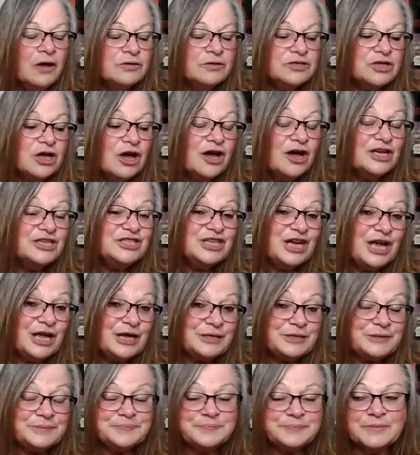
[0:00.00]
It was
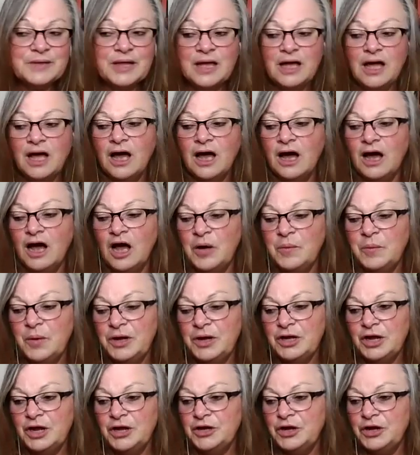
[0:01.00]
hijacked.
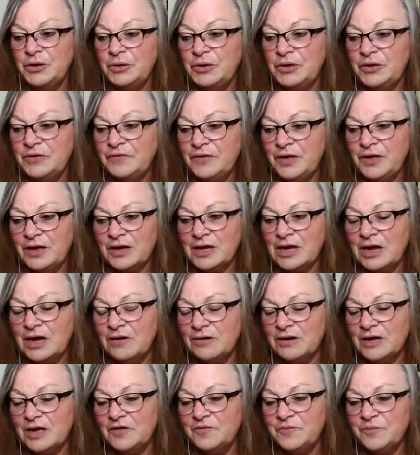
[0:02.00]
I don't know if our
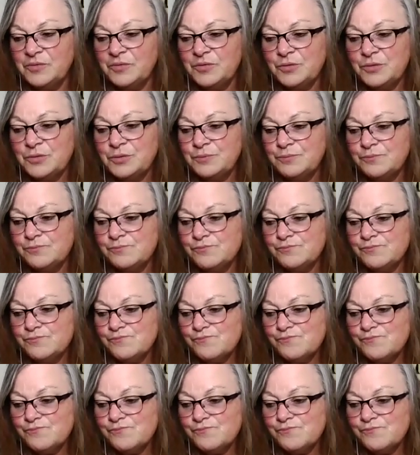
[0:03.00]
current government